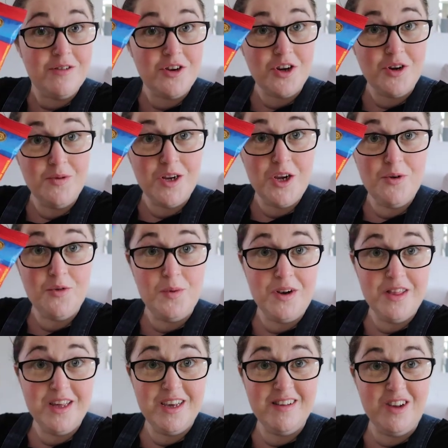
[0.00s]
I'm just going to use one
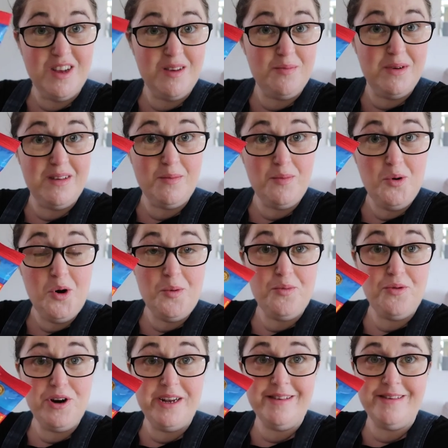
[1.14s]
of these on his muddy paw
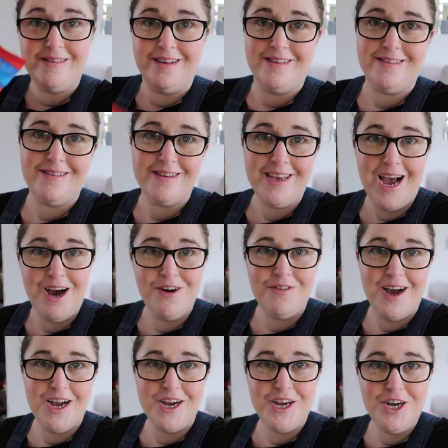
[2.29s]
prints and see how
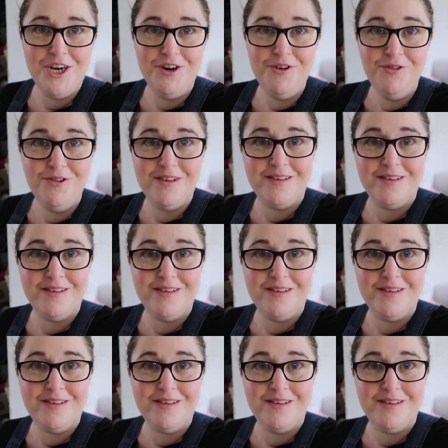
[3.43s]
that goes.